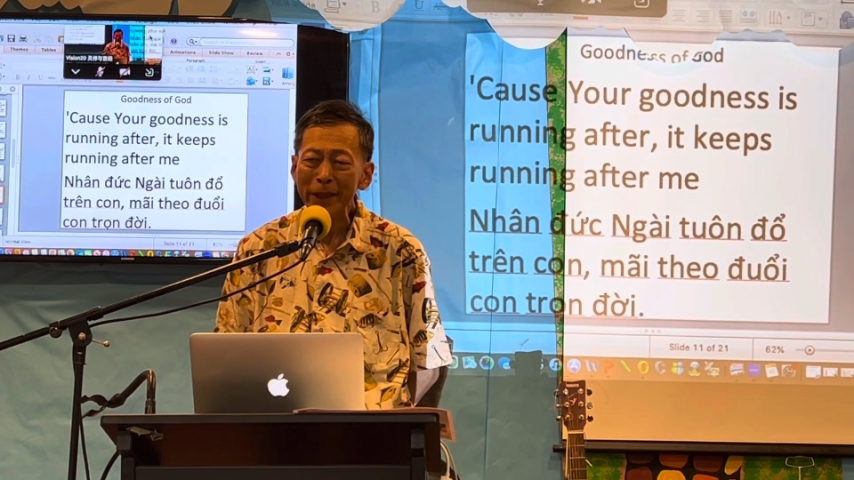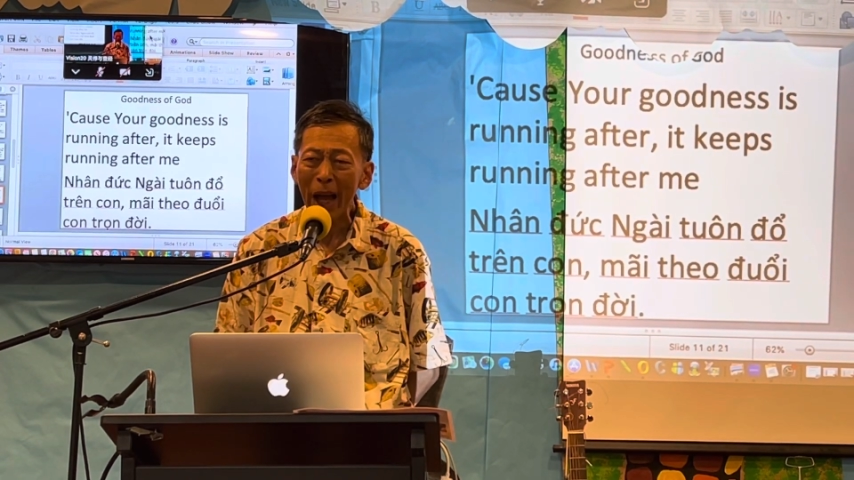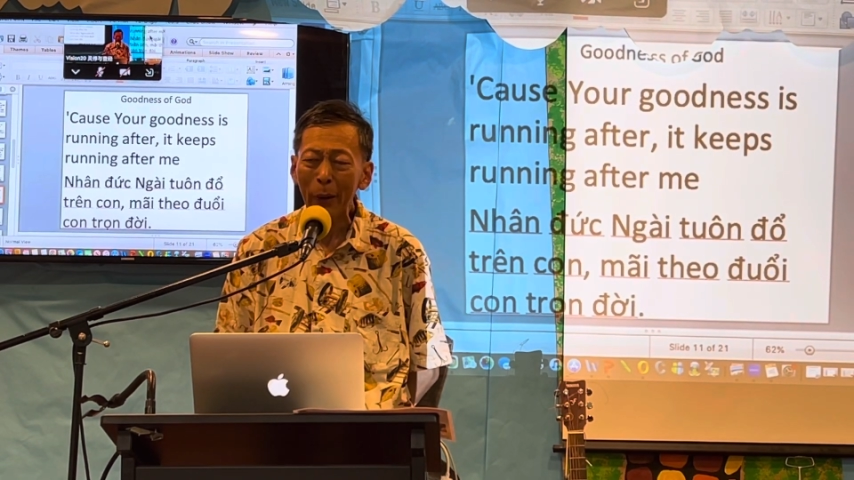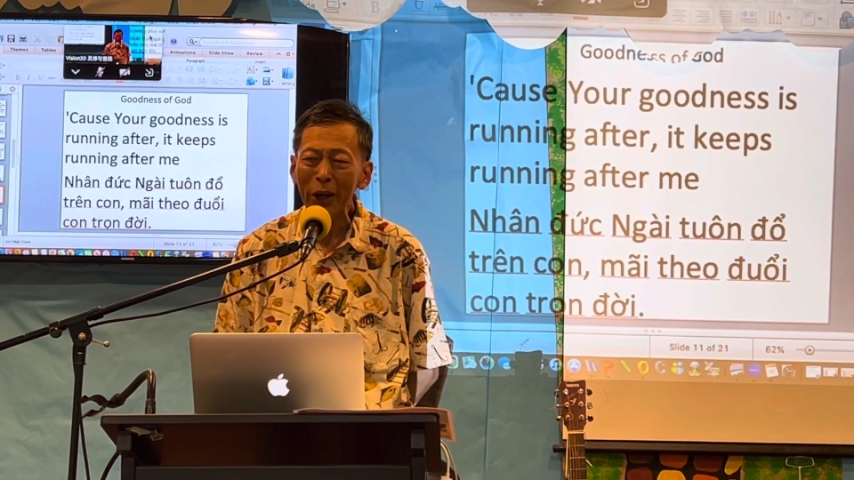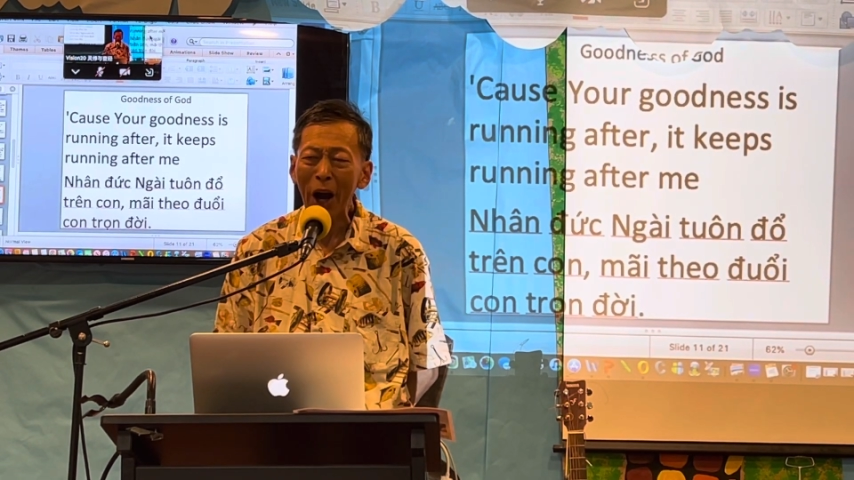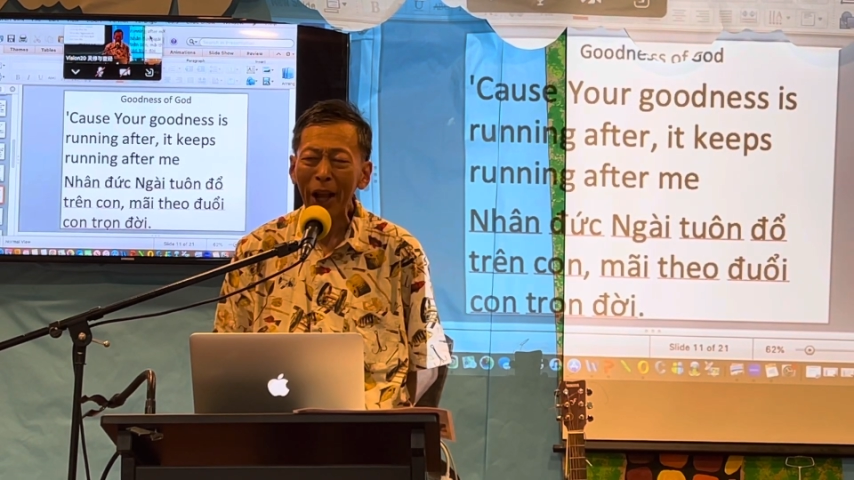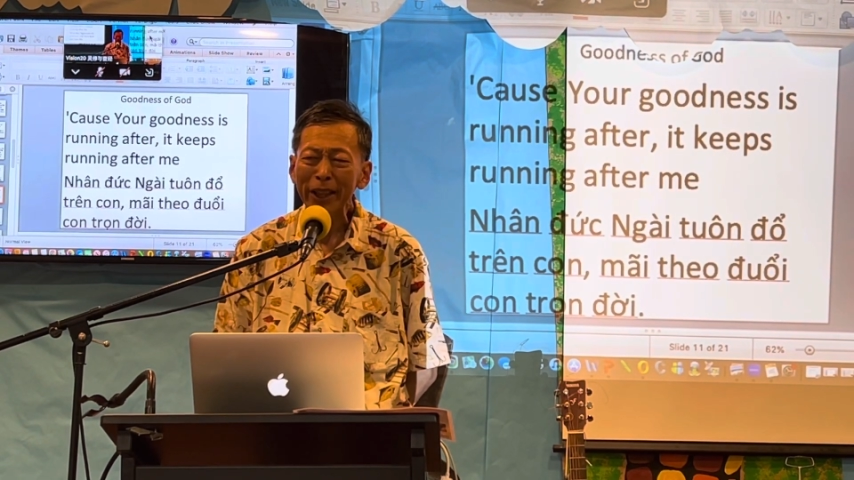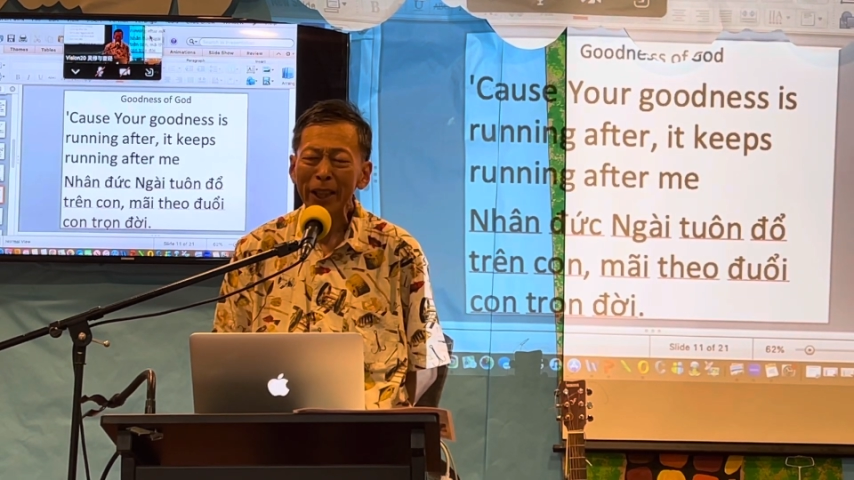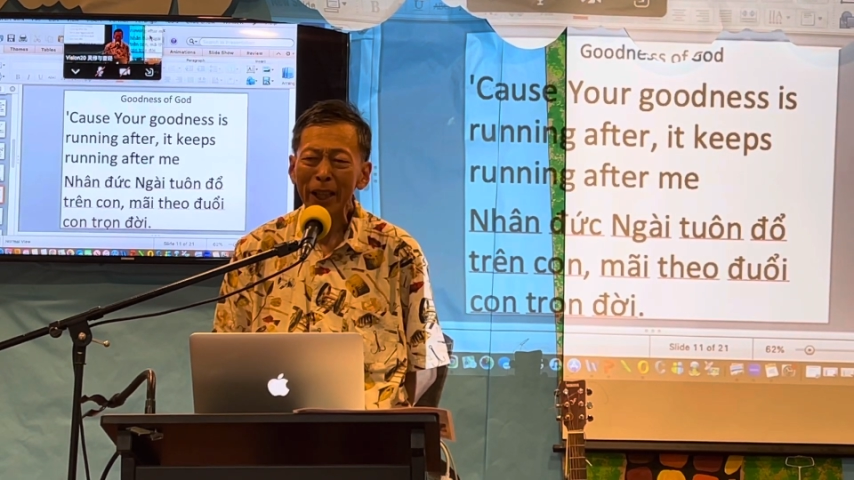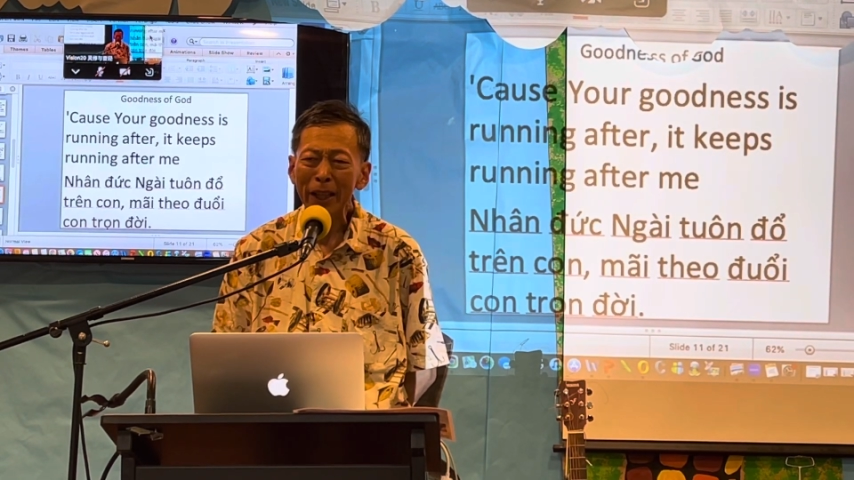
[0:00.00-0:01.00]
Lord
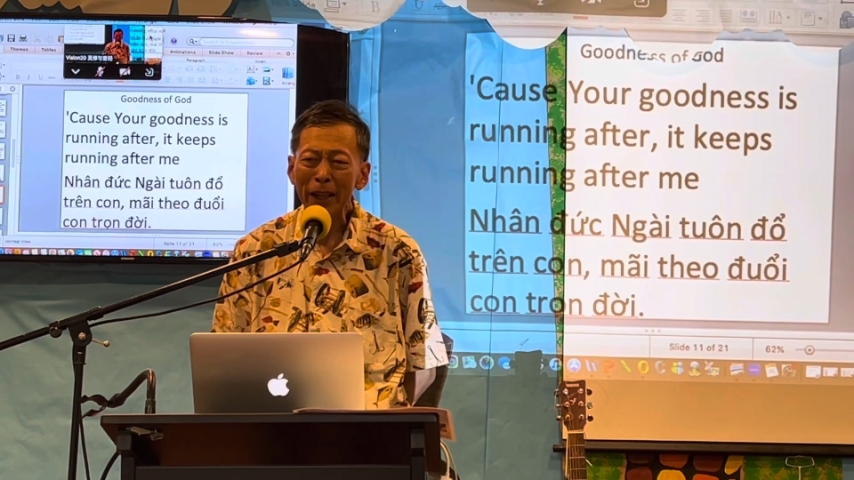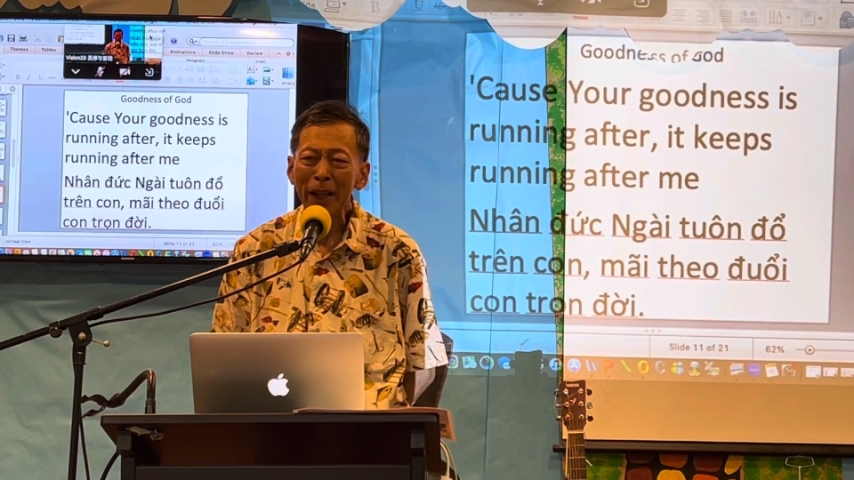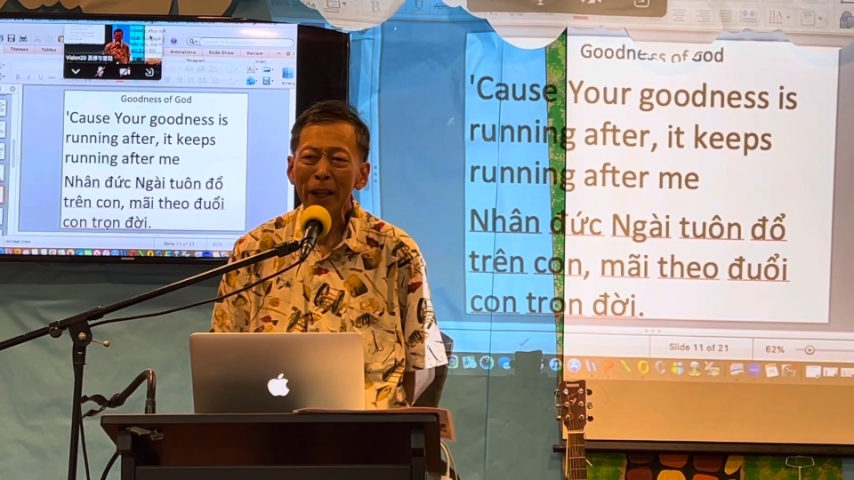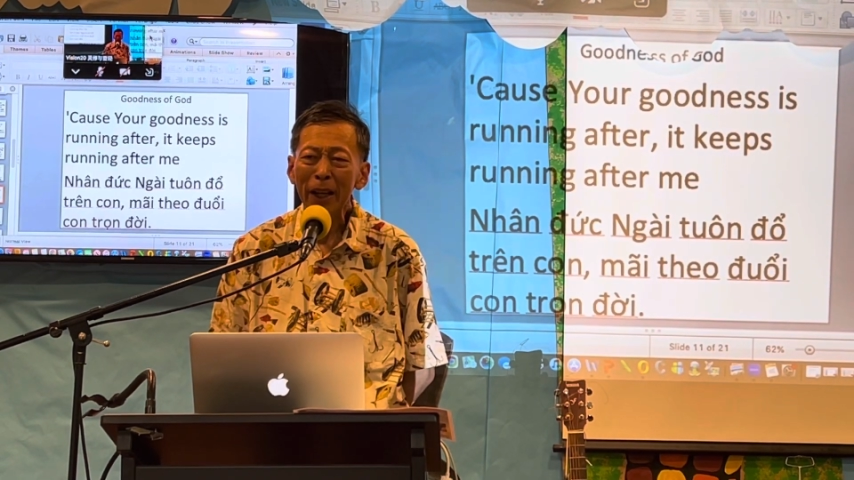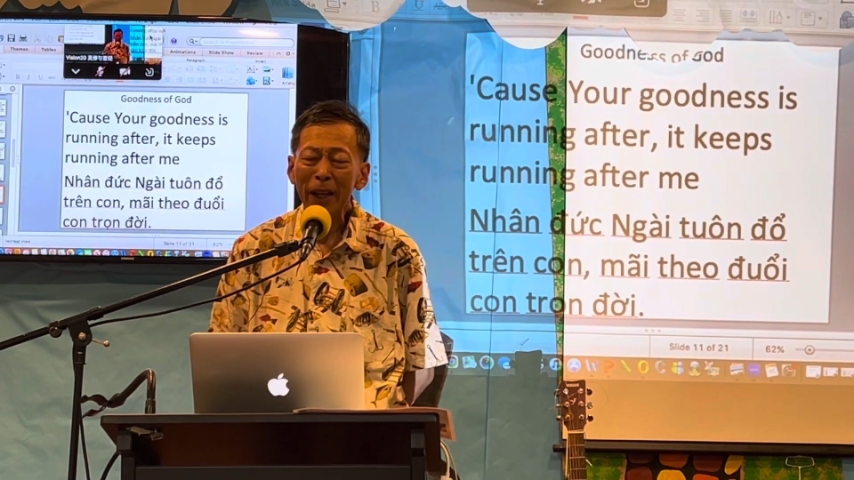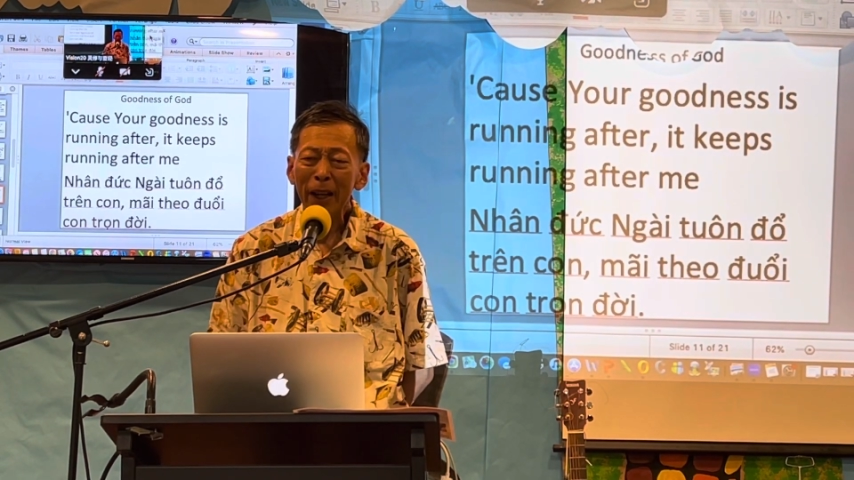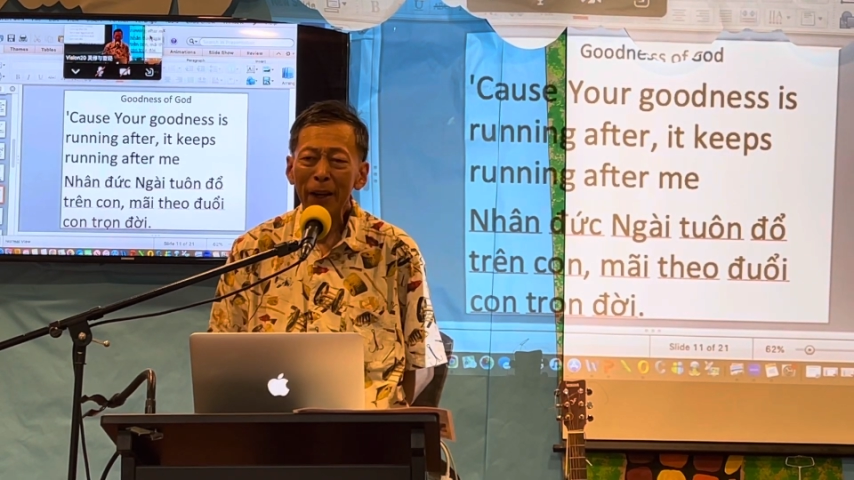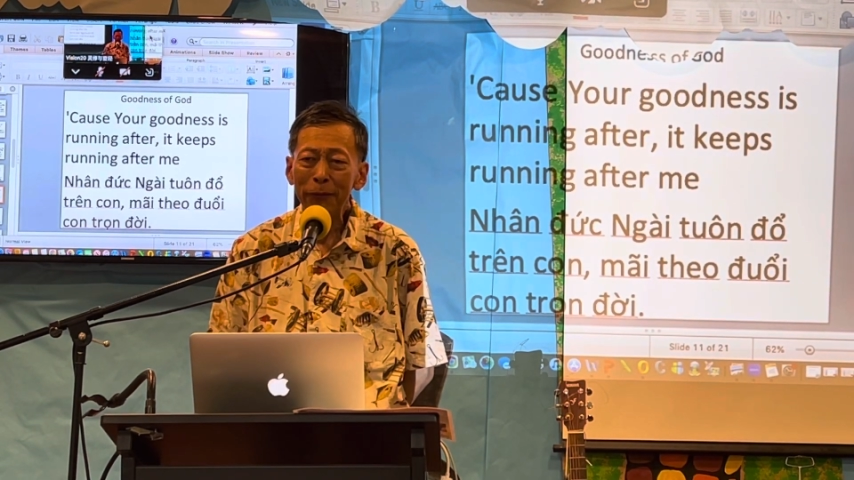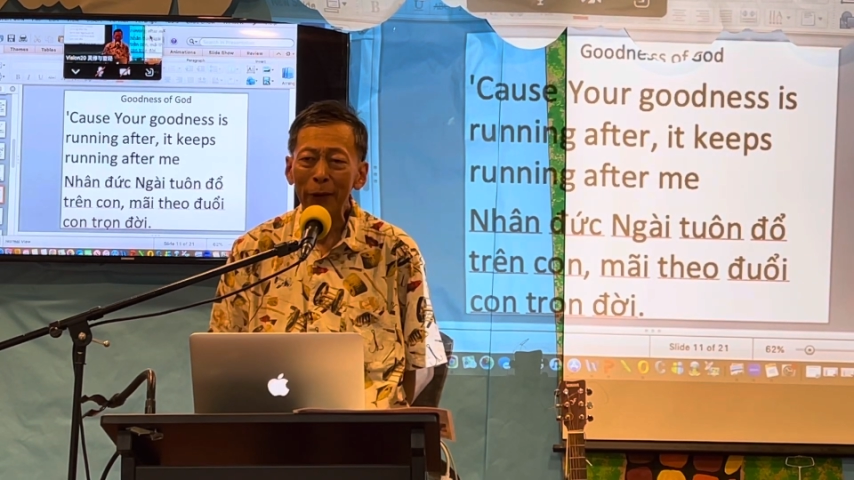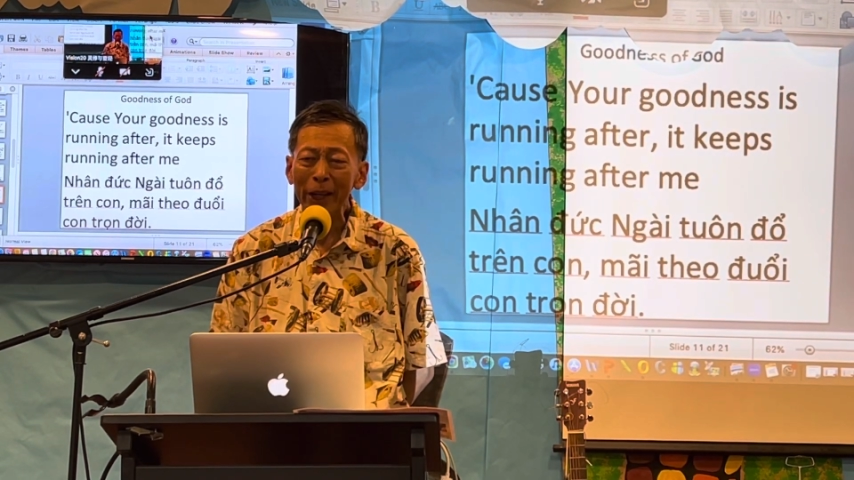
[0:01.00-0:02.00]
God,
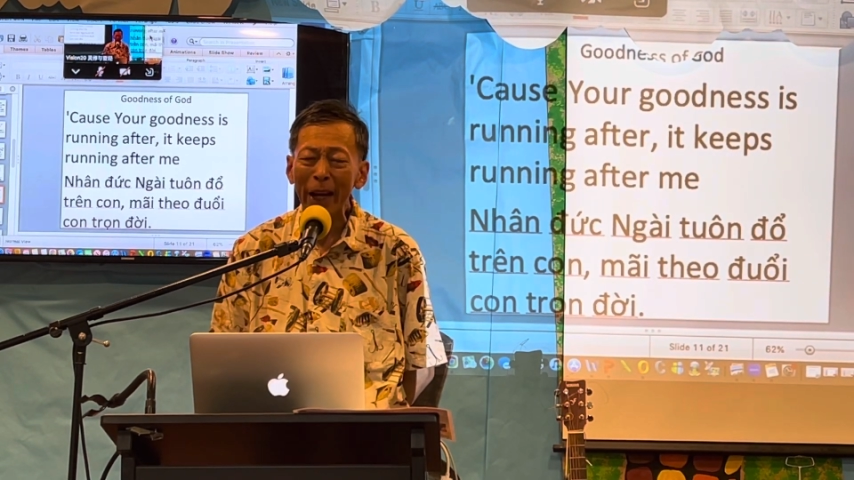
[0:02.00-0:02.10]
for